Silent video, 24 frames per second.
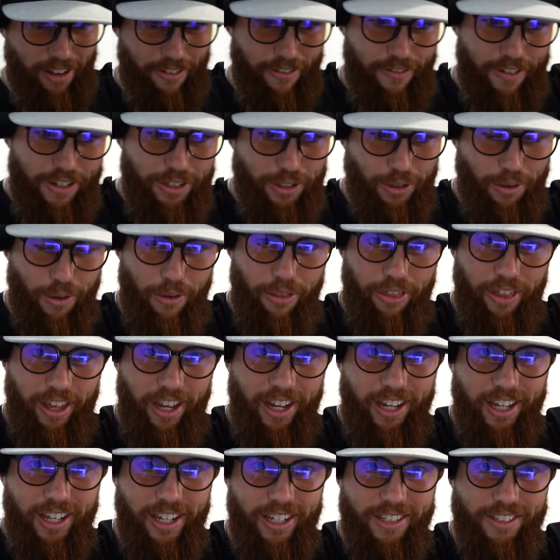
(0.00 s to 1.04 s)
a physical
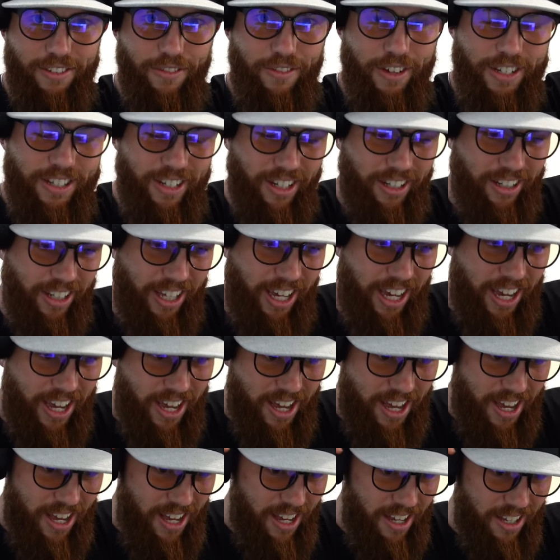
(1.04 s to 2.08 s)
thing because physically
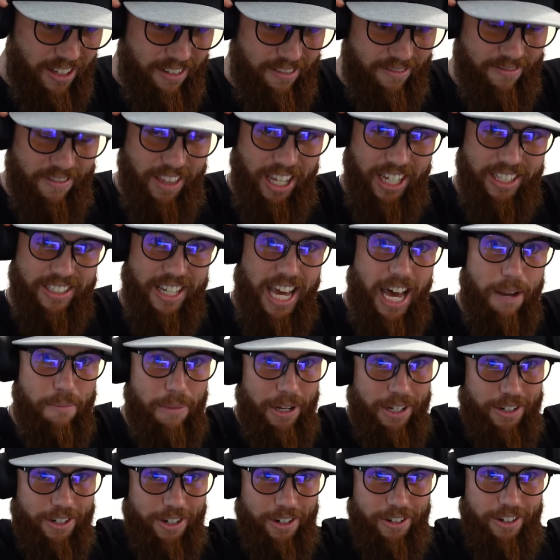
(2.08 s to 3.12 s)
things had
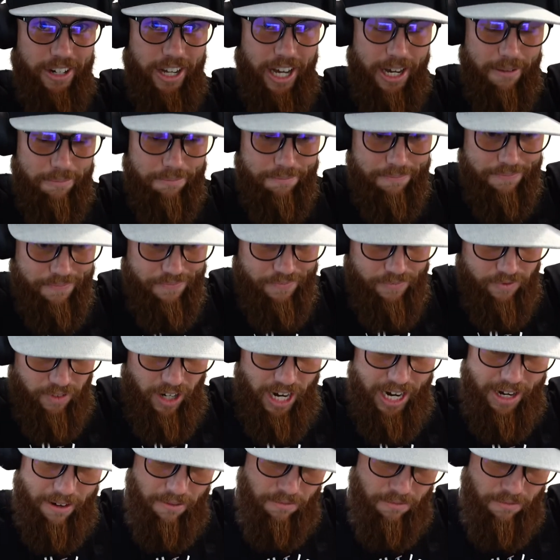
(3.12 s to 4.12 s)
been turned up, right?